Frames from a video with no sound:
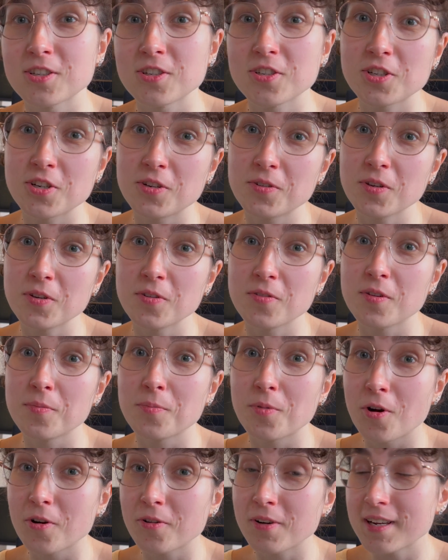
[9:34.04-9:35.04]
to show you the
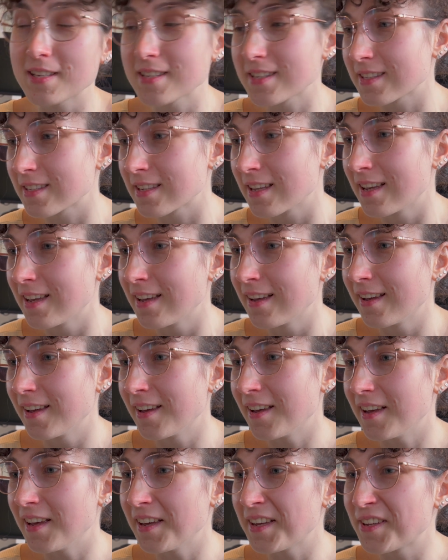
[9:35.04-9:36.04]
progress
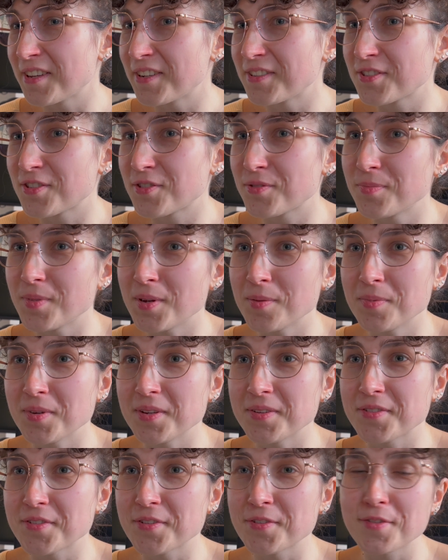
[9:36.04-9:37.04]
and
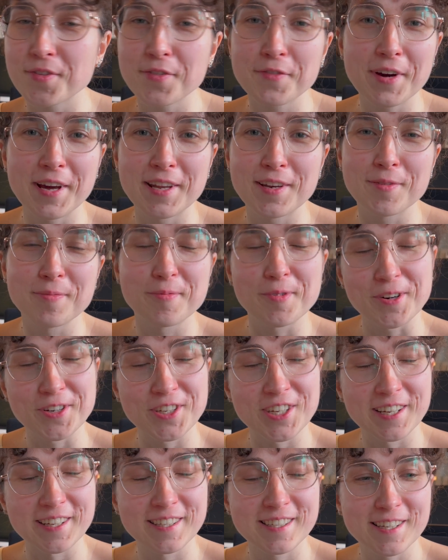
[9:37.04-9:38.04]
maybe the, the final
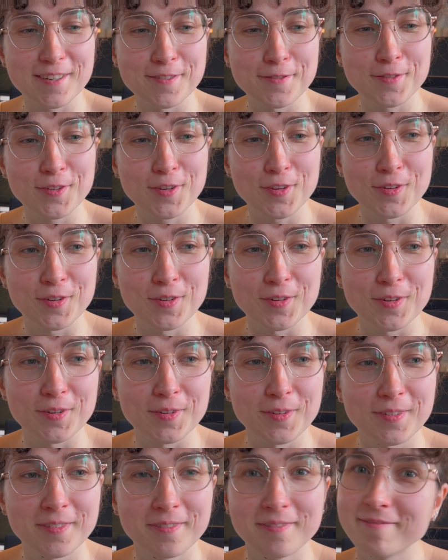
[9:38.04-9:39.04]
project if you